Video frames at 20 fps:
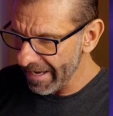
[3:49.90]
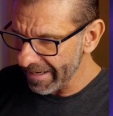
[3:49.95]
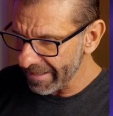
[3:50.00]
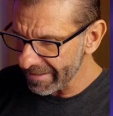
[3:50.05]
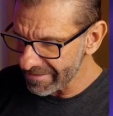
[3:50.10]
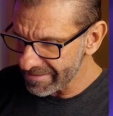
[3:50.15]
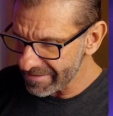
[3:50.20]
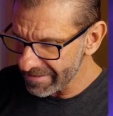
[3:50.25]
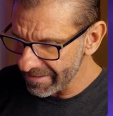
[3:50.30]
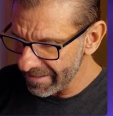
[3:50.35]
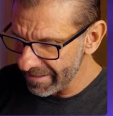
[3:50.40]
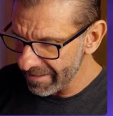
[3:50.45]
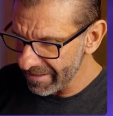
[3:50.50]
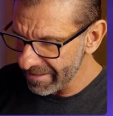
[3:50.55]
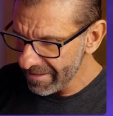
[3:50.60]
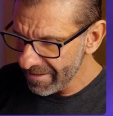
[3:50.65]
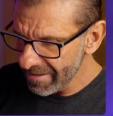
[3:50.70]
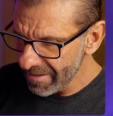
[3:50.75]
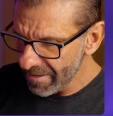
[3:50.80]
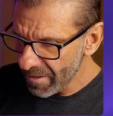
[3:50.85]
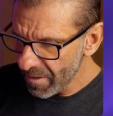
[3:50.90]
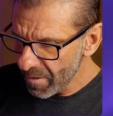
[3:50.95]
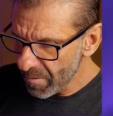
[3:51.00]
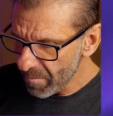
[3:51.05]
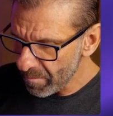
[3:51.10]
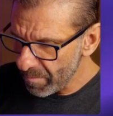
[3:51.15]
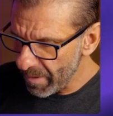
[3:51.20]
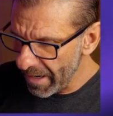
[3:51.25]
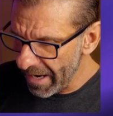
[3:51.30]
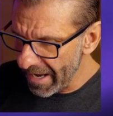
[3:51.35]
I can see
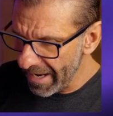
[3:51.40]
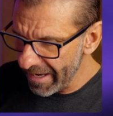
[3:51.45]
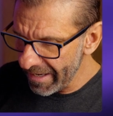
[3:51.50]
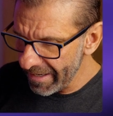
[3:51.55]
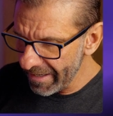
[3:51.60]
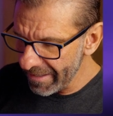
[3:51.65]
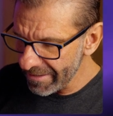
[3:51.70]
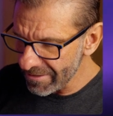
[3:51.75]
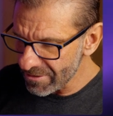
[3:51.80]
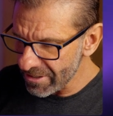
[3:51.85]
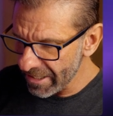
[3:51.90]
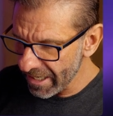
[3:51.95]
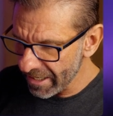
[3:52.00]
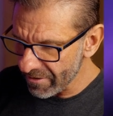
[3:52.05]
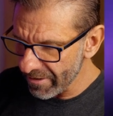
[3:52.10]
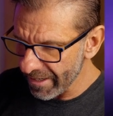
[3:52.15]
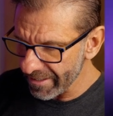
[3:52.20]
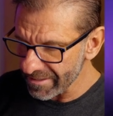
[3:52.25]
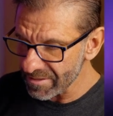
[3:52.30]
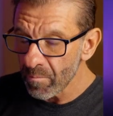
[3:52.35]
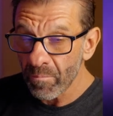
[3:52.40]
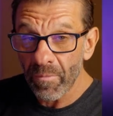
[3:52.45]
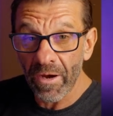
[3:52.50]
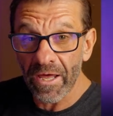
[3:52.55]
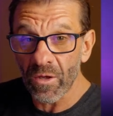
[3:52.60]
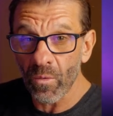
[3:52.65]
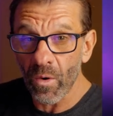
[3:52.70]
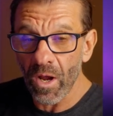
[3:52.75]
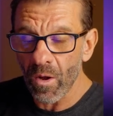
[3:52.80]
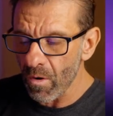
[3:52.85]
buy and check credits. By
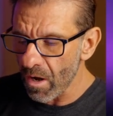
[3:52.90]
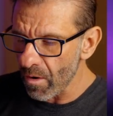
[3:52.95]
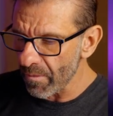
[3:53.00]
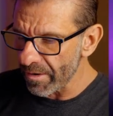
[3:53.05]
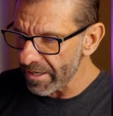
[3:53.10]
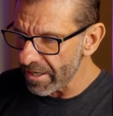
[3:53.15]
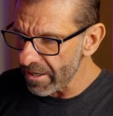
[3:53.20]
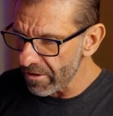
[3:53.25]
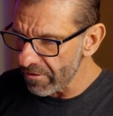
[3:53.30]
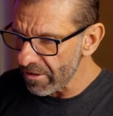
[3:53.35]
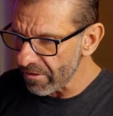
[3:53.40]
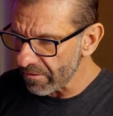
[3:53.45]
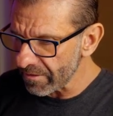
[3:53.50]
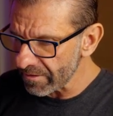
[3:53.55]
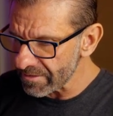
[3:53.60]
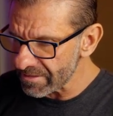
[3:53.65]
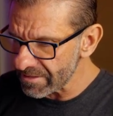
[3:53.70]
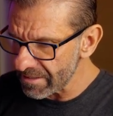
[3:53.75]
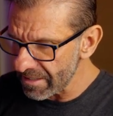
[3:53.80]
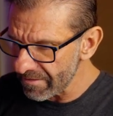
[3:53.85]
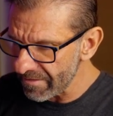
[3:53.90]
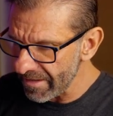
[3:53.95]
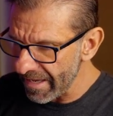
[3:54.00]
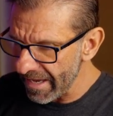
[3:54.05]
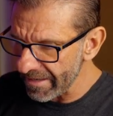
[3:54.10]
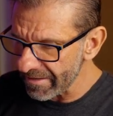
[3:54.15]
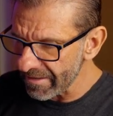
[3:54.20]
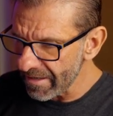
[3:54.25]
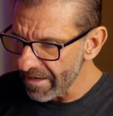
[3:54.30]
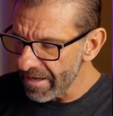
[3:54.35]
the way, while we're here, you can see
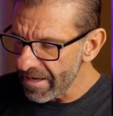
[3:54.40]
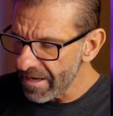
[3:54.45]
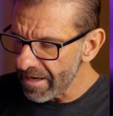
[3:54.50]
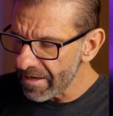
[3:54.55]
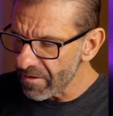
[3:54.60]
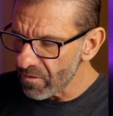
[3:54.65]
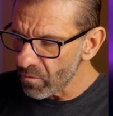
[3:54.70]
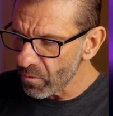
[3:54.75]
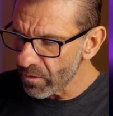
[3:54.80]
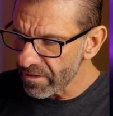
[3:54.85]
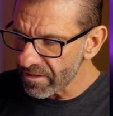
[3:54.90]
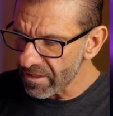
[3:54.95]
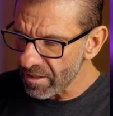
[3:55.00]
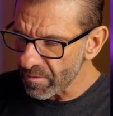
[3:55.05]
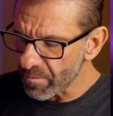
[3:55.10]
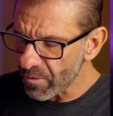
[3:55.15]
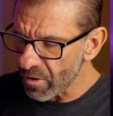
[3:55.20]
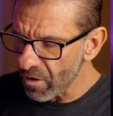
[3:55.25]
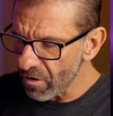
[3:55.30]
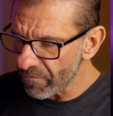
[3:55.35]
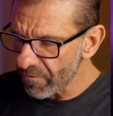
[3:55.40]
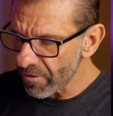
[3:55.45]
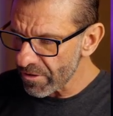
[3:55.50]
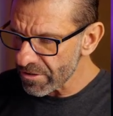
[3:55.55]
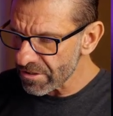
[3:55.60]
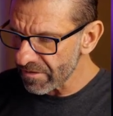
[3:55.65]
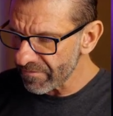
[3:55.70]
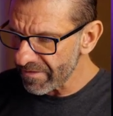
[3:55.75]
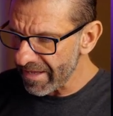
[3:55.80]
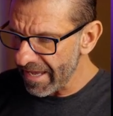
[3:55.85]
that with the pro
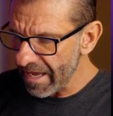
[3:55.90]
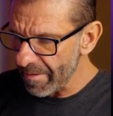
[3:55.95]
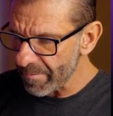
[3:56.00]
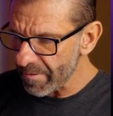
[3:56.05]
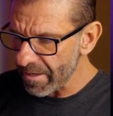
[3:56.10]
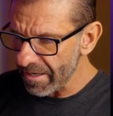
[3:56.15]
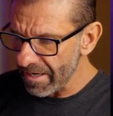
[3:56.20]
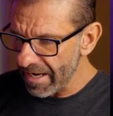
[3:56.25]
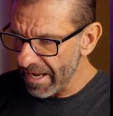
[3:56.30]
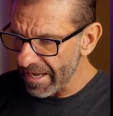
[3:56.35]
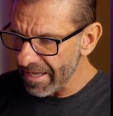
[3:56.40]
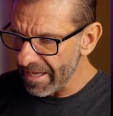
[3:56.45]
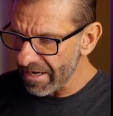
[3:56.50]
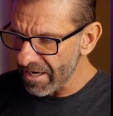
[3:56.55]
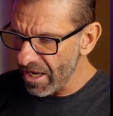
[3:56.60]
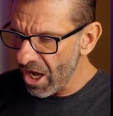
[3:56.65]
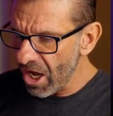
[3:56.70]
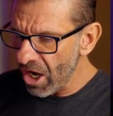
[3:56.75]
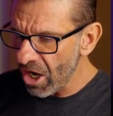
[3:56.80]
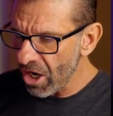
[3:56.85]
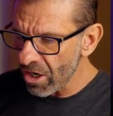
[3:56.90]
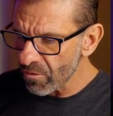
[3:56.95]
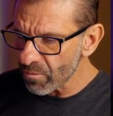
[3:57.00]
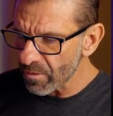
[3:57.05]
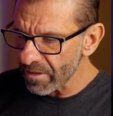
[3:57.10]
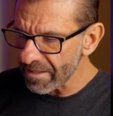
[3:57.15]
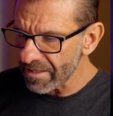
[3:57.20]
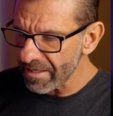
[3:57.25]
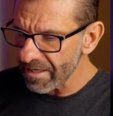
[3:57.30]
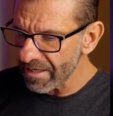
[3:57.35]
version of CapCut, I get
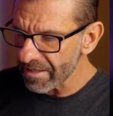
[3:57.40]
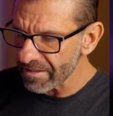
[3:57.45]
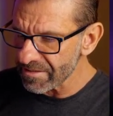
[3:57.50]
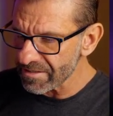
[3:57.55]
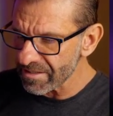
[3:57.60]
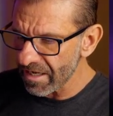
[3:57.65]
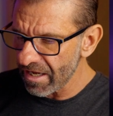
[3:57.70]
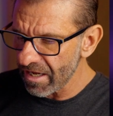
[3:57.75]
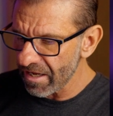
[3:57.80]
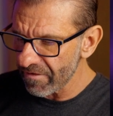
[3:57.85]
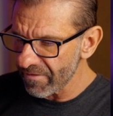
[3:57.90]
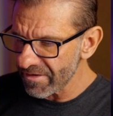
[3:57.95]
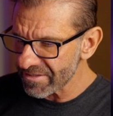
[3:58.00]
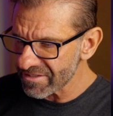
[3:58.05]
100 gigs of